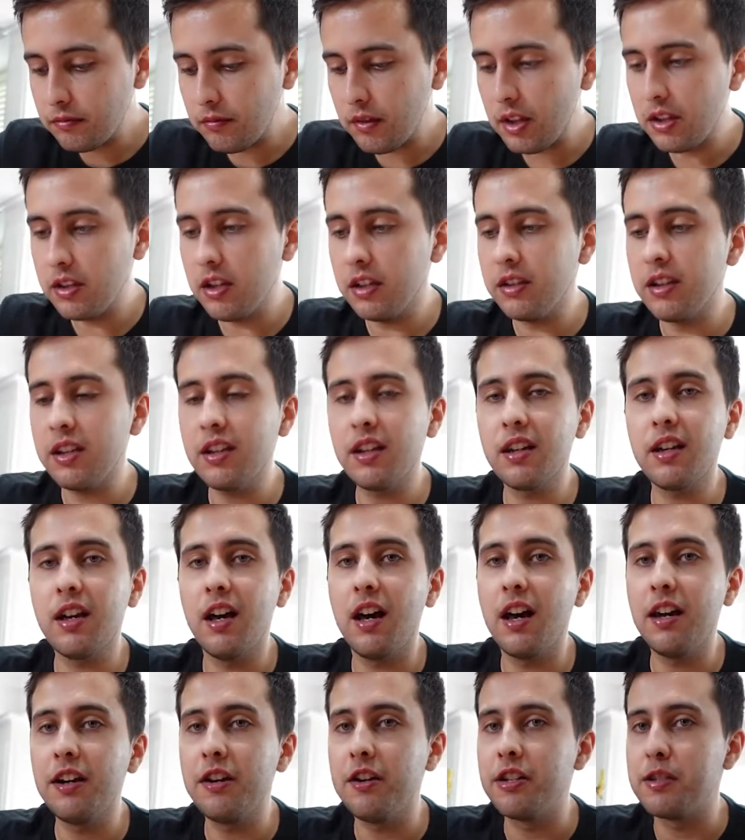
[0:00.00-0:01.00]
Not that the
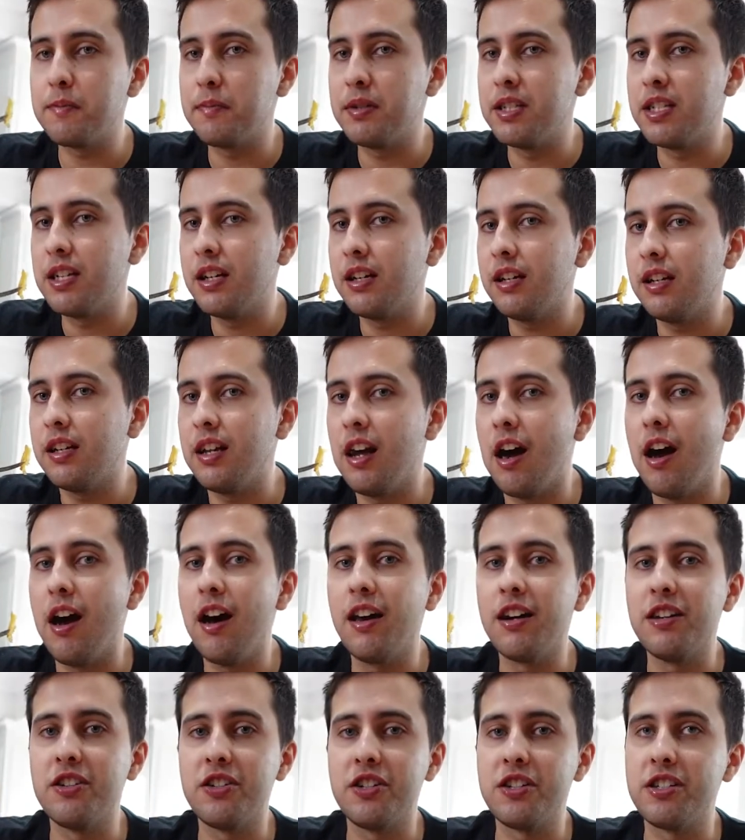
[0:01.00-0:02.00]
cardio is particularly hard,
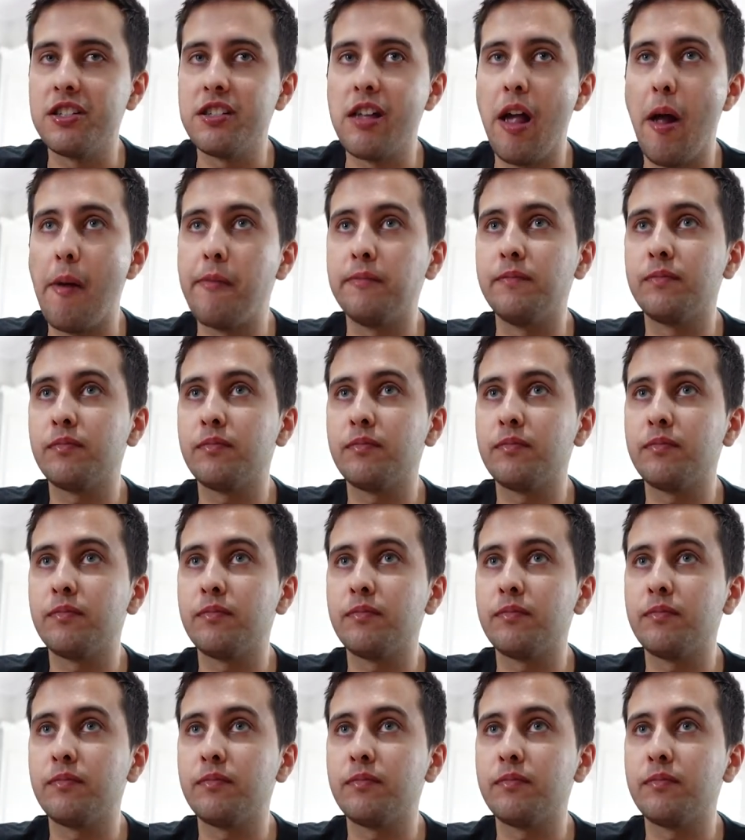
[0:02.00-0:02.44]
it's just that